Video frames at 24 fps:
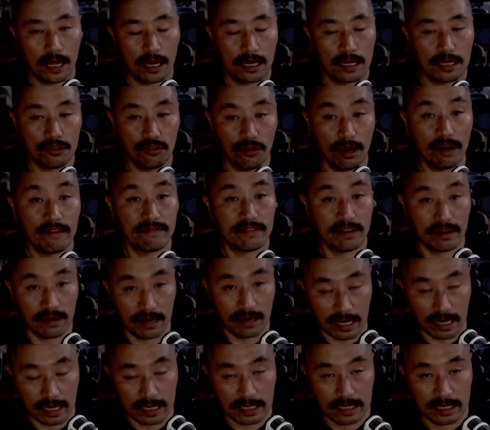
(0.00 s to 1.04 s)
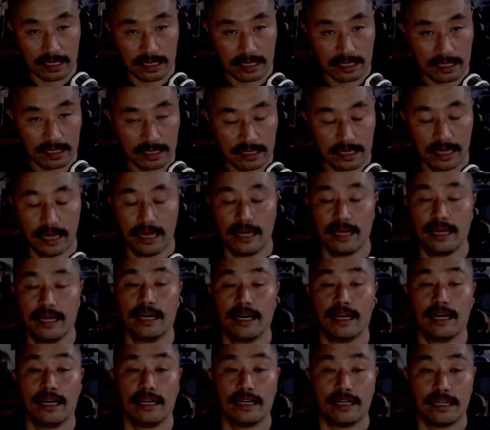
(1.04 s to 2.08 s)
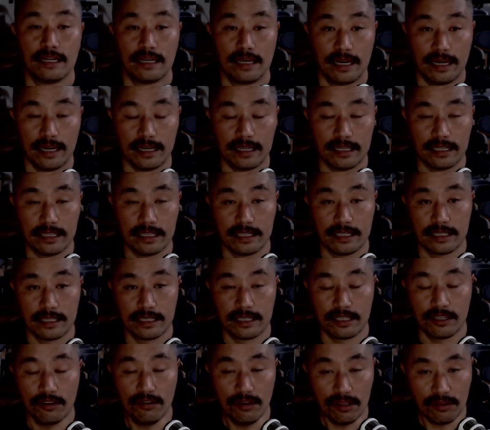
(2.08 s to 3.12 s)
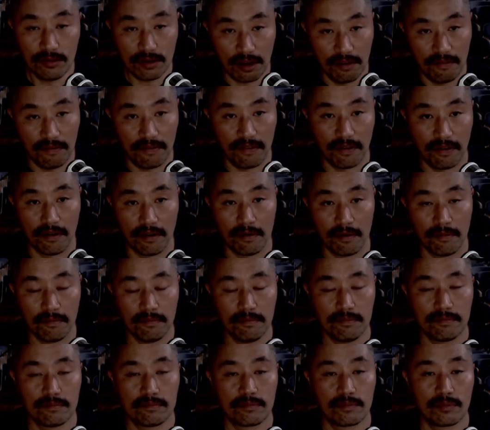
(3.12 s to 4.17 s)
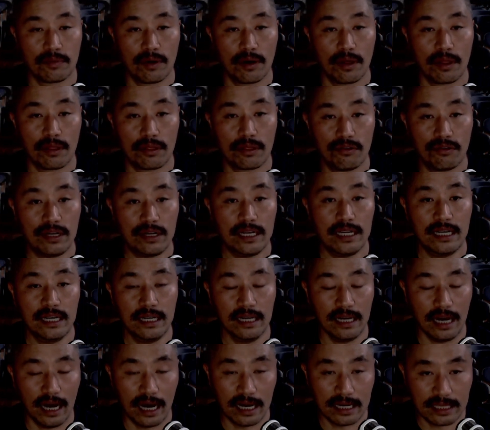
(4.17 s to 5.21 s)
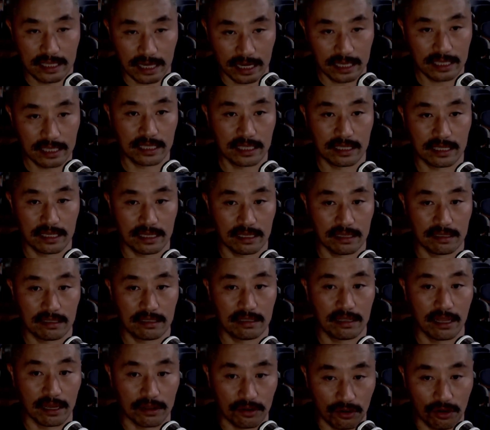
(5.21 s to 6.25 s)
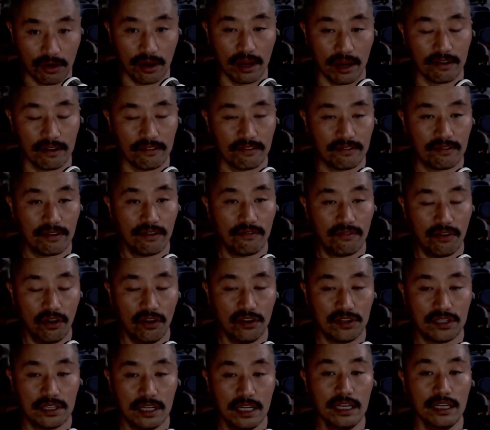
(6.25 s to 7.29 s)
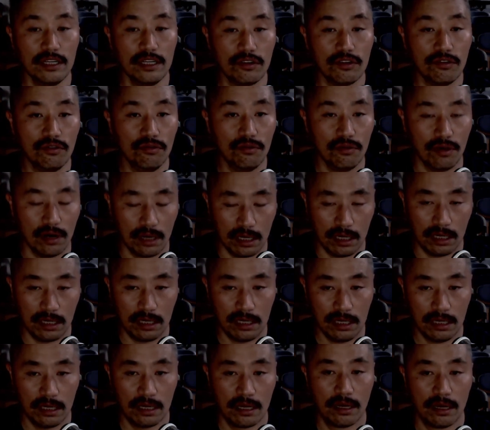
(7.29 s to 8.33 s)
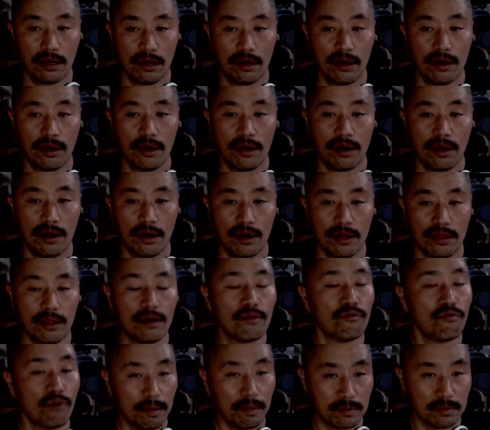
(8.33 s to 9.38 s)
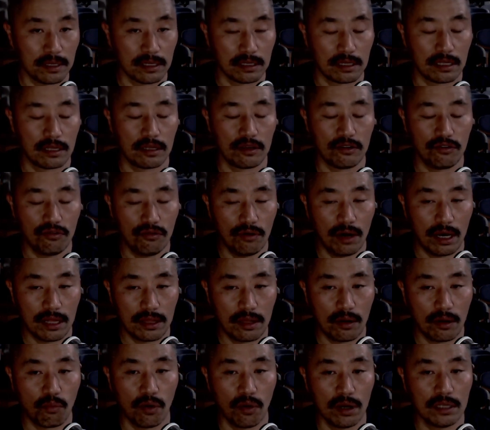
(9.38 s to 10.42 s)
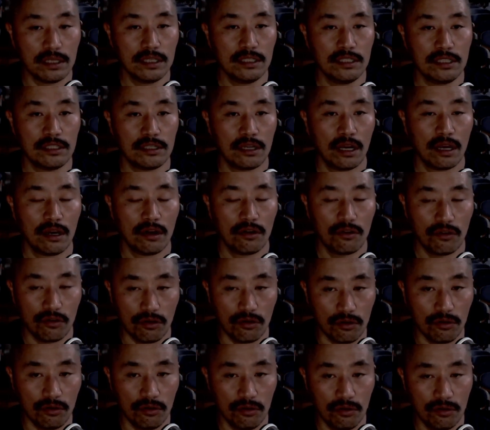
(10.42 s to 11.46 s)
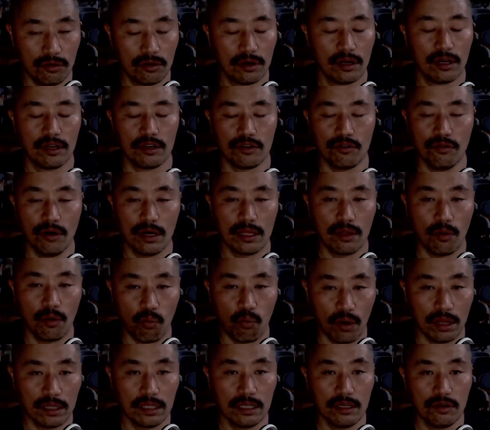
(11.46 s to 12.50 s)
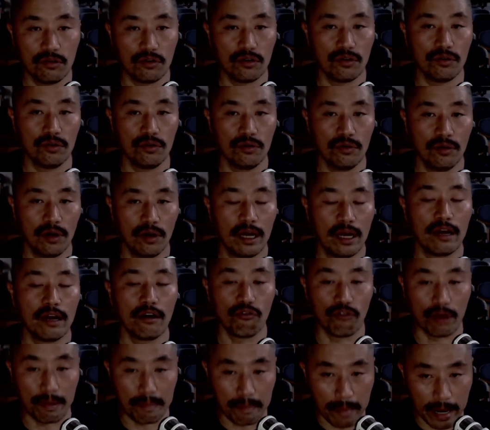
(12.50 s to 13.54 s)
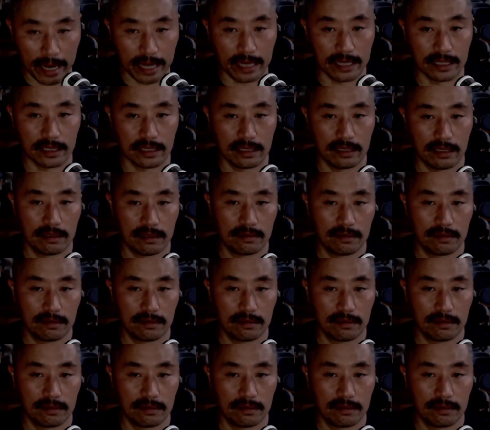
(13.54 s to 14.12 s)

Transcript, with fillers: you have the light. And you need to confirm three identities that you have. Firstly, you are the remnant, you are the ones who you are the one who remained.